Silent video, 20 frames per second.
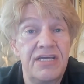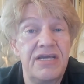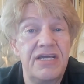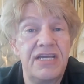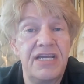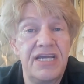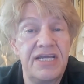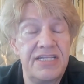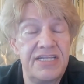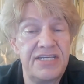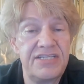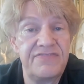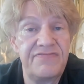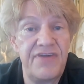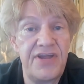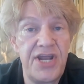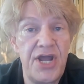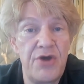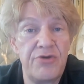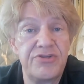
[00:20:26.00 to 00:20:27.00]
in this
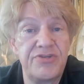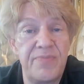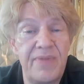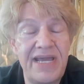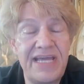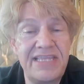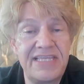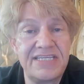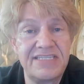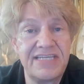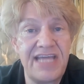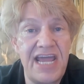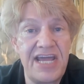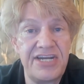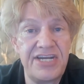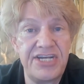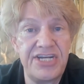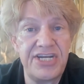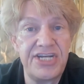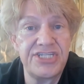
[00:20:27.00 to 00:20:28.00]
video to make this
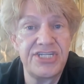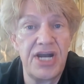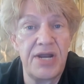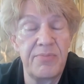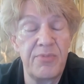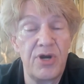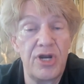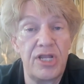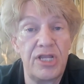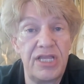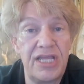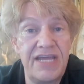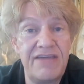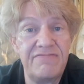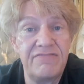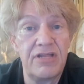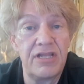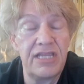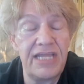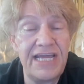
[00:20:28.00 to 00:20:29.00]
candy dish, and I'm going to leave
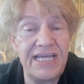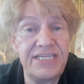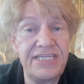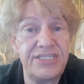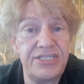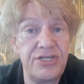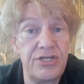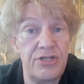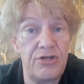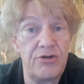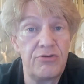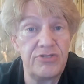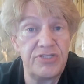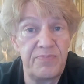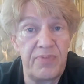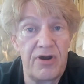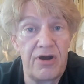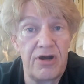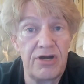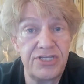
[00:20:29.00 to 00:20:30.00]
the links to those
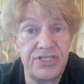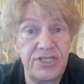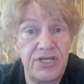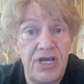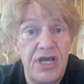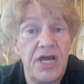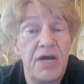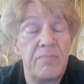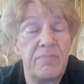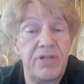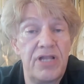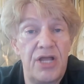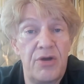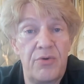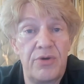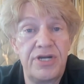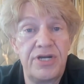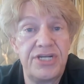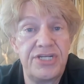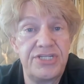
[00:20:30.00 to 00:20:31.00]
parts
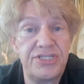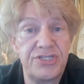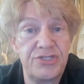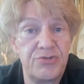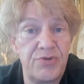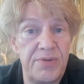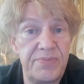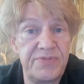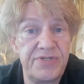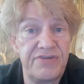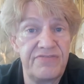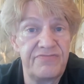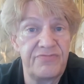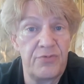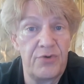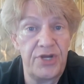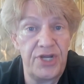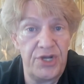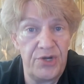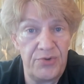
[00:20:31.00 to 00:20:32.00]
below in the description
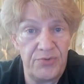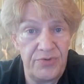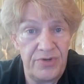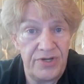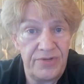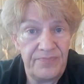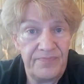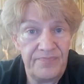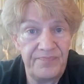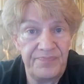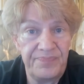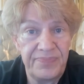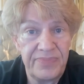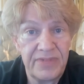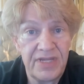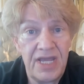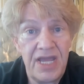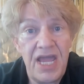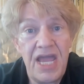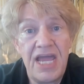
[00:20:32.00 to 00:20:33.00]
for you.
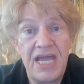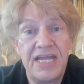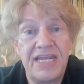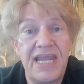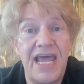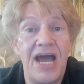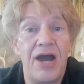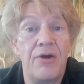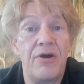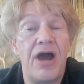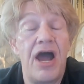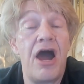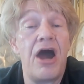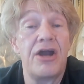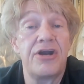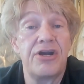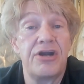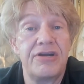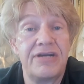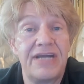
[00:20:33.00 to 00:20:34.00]
Now,
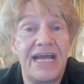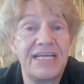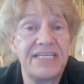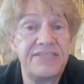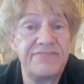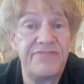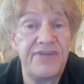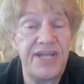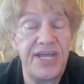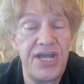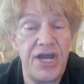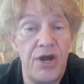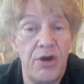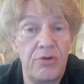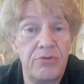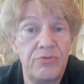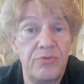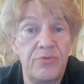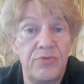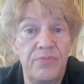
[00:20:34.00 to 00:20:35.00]
on our next
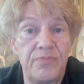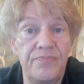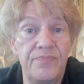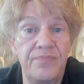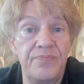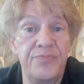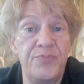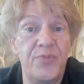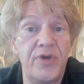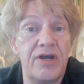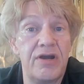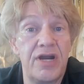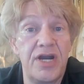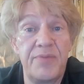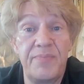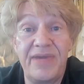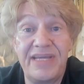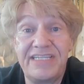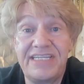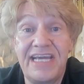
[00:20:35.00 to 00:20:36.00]
video, we are going
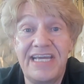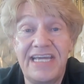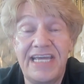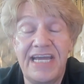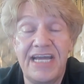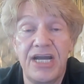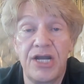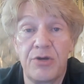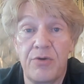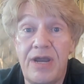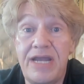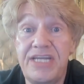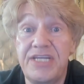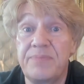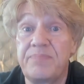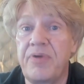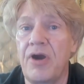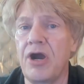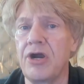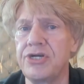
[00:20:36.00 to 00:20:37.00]
to be taking a great
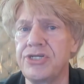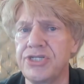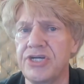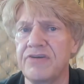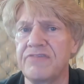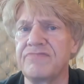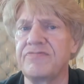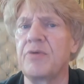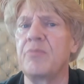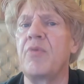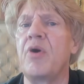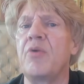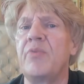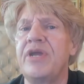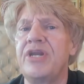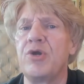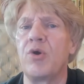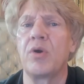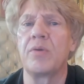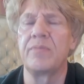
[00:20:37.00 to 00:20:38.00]
departure from what we
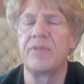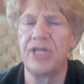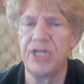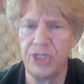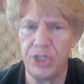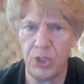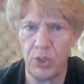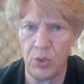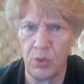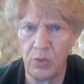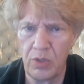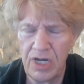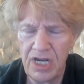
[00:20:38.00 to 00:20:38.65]
normally do,